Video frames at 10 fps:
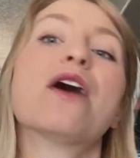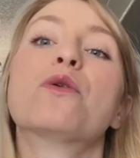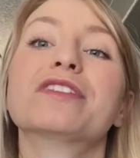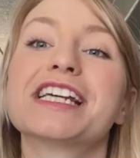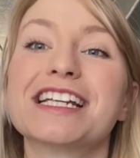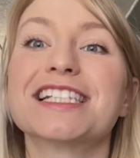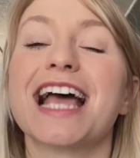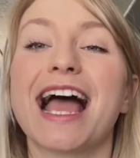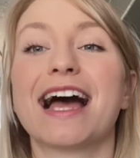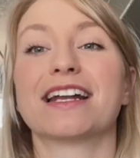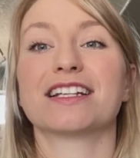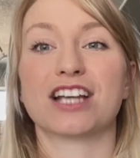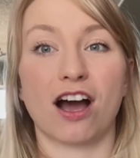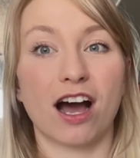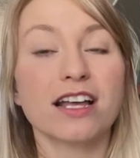only does it add
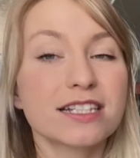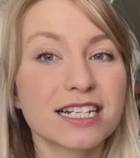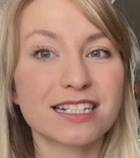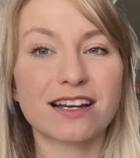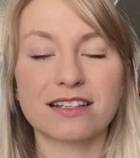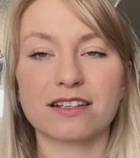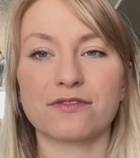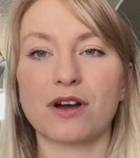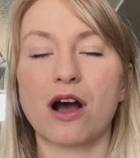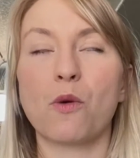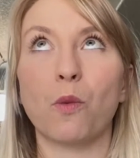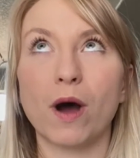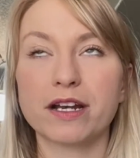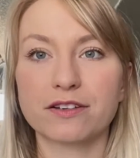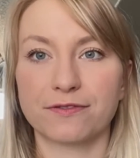tons and tons of
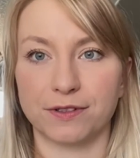wonderful